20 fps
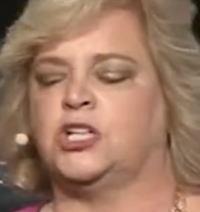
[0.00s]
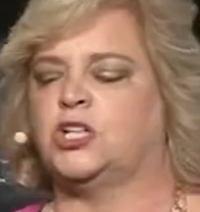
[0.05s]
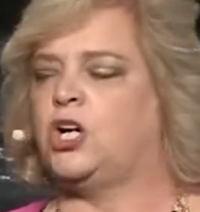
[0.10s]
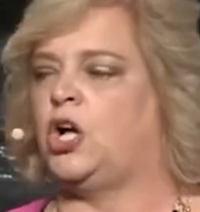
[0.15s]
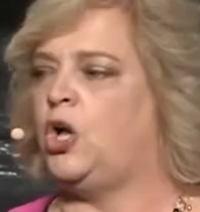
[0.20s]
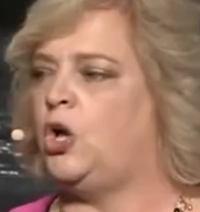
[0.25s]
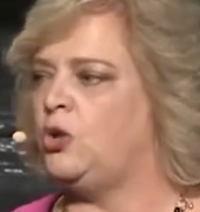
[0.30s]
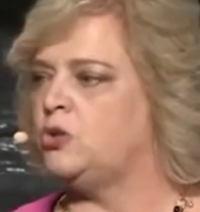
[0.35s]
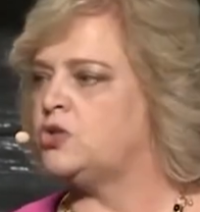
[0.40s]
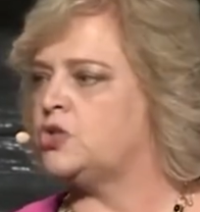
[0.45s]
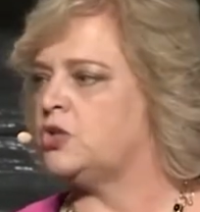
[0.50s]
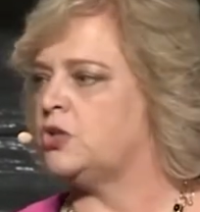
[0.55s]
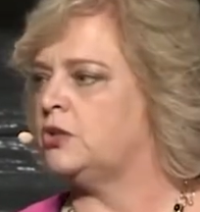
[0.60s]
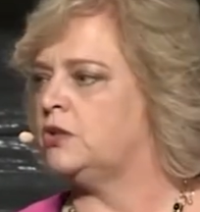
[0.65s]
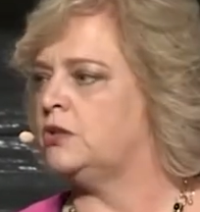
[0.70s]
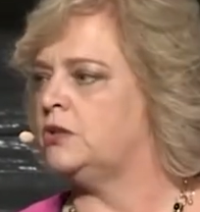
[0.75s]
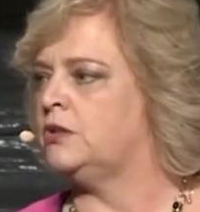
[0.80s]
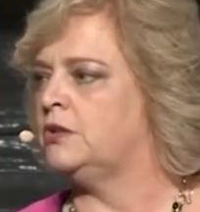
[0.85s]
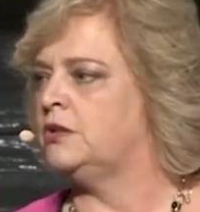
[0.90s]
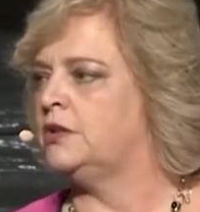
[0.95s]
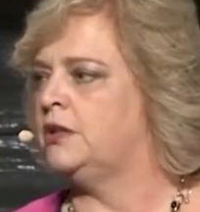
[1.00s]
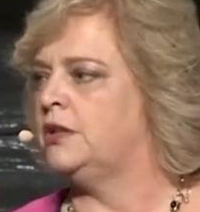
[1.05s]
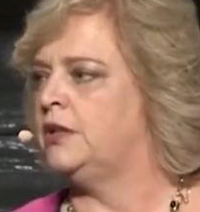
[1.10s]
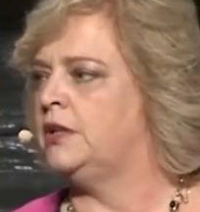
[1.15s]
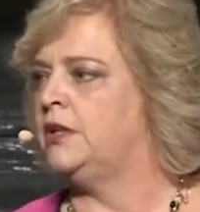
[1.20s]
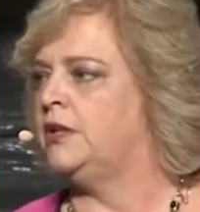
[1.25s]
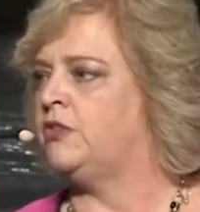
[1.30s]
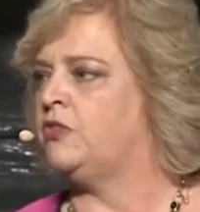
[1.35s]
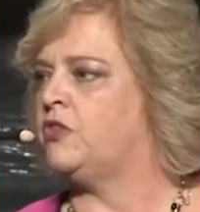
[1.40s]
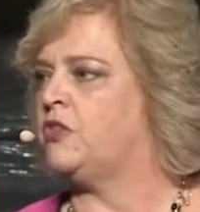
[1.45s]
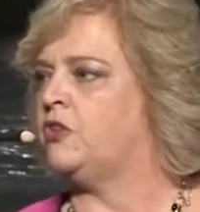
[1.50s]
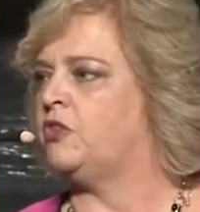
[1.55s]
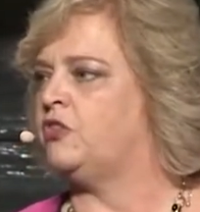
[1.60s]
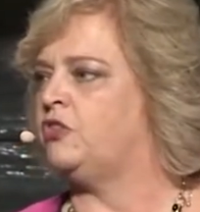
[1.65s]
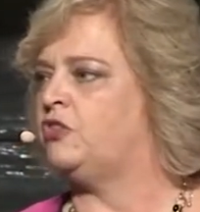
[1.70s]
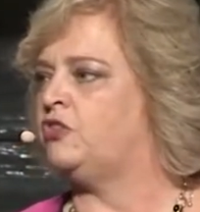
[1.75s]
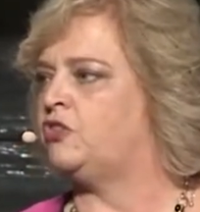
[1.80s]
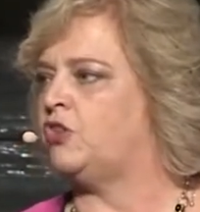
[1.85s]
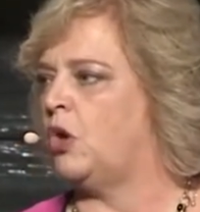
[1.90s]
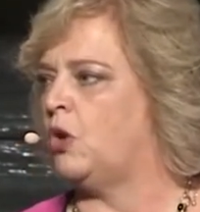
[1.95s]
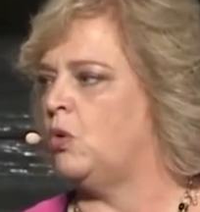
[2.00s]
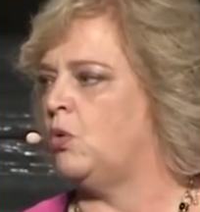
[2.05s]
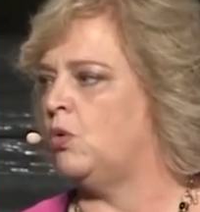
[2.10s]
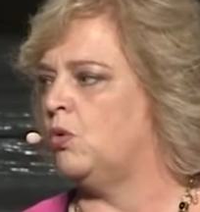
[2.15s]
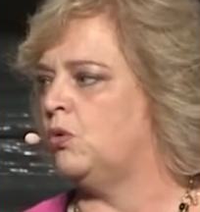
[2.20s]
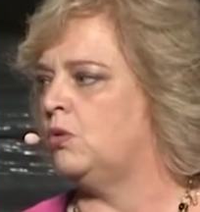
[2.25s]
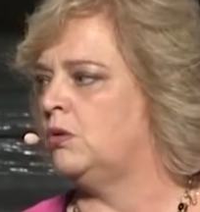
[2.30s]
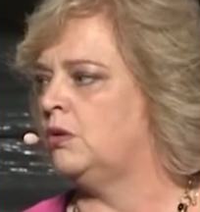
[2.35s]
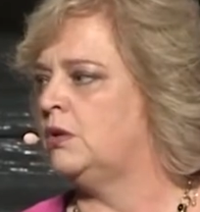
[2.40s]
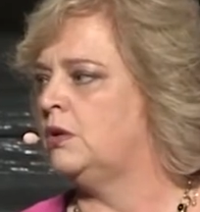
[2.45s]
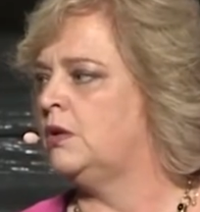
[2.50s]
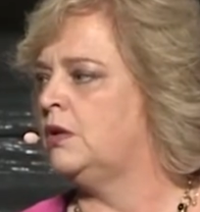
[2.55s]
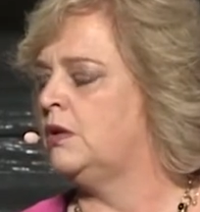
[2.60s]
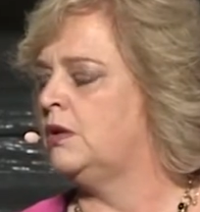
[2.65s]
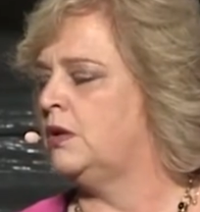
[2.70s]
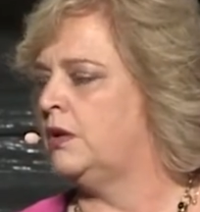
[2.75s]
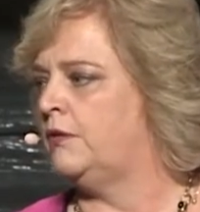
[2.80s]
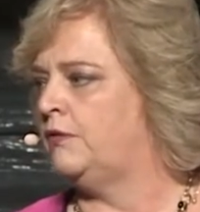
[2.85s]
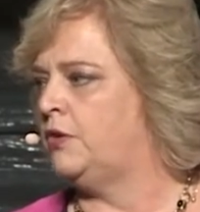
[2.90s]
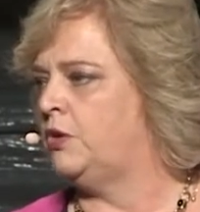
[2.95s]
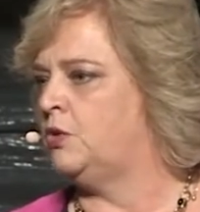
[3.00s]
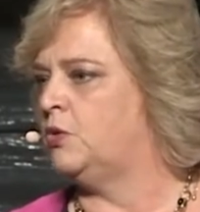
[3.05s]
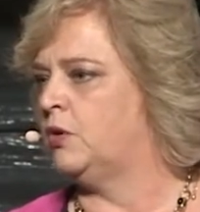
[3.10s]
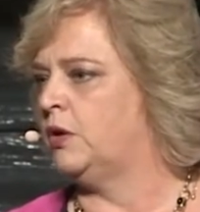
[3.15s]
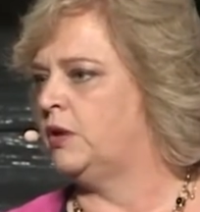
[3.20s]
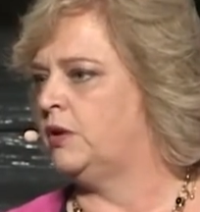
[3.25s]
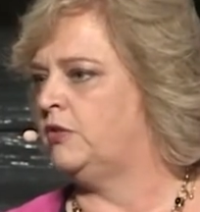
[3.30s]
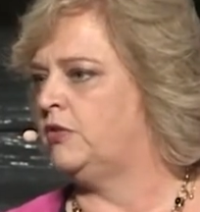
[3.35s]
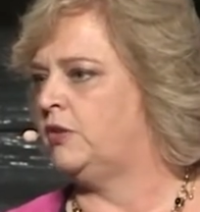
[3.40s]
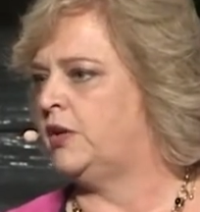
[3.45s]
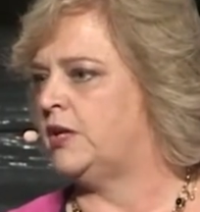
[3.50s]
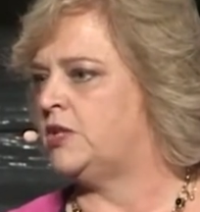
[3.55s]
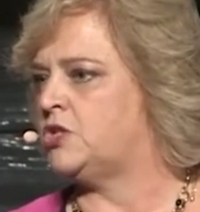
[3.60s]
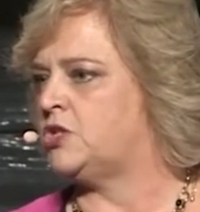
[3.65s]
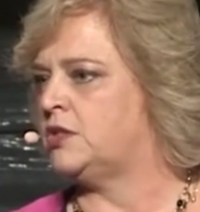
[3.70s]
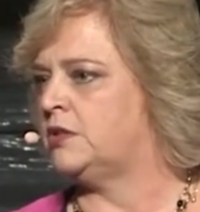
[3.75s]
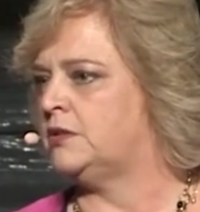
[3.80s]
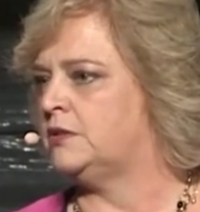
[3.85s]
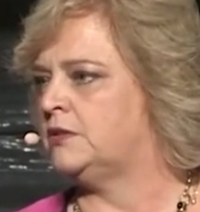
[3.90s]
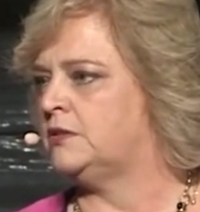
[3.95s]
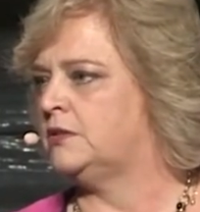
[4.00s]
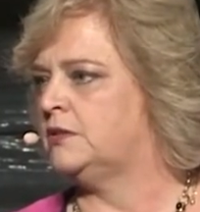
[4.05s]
Culture is the soul of the organization.